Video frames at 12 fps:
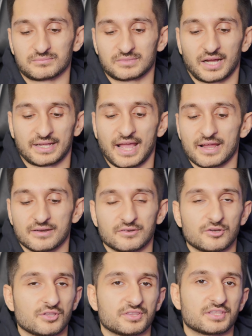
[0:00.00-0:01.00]
Again,
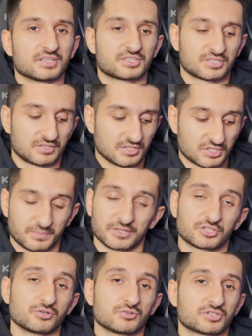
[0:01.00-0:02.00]
the split
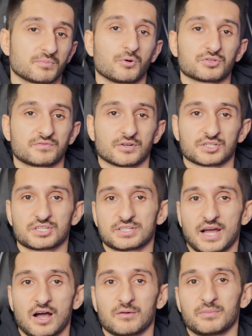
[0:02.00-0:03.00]
2 is the most
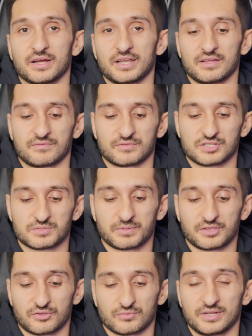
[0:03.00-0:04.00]
versatile, but if the
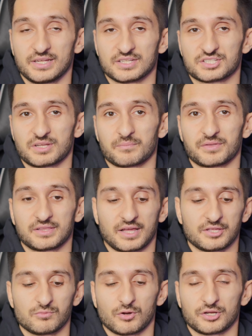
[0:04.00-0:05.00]
split 3 is something that
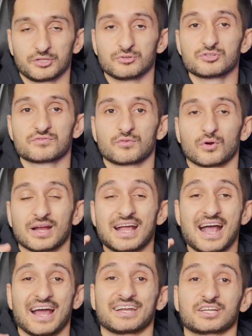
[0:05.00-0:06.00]
you want to use for
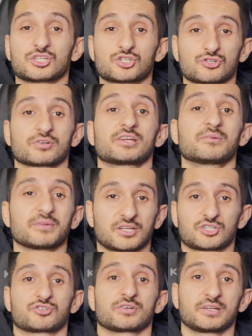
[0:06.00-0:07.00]
an
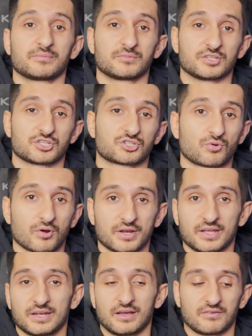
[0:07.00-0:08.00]
extreme
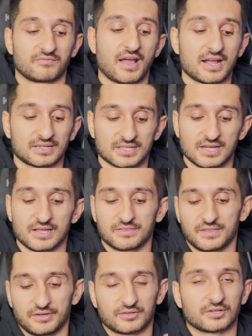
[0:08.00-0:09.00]
distorted effect,
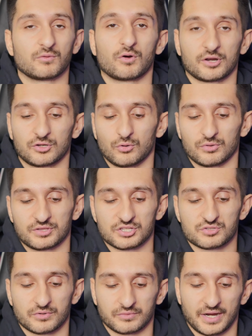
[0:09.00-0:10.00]
then you're going to want to go with
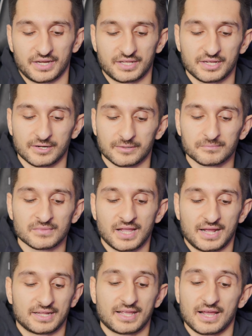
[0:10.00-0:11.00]
this one right here.
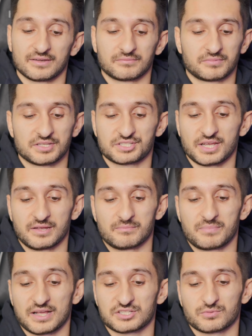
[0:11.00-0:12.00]
And again, they say
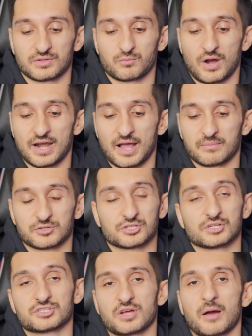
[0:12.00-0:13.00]
best with wide
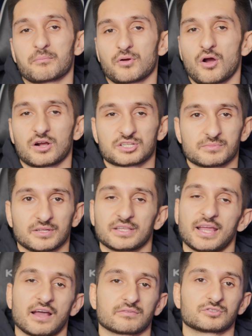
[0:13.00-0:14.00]
apertures,
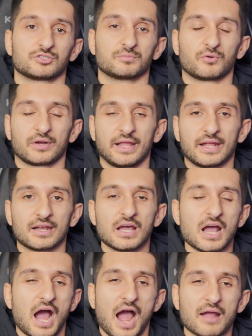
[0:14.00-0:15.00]
approximately f2.8.
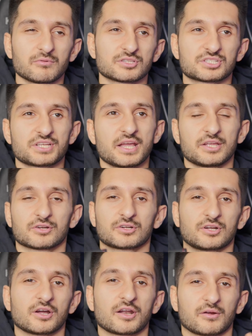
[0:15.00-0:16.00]
I would say you're
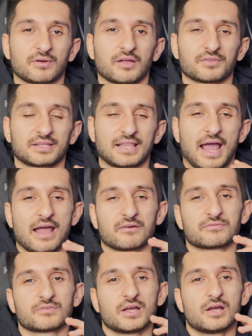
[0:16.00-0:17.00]
good around like the
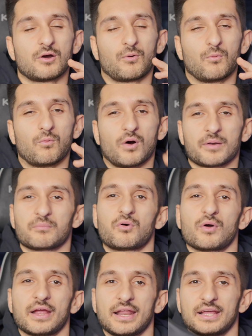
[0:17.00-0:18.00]

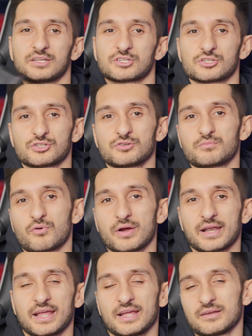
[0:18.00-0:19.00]
f1.8 to
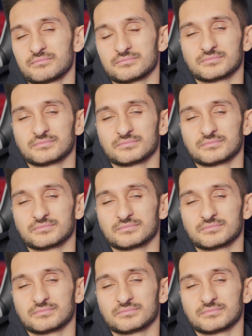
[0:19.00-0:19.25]
2.8.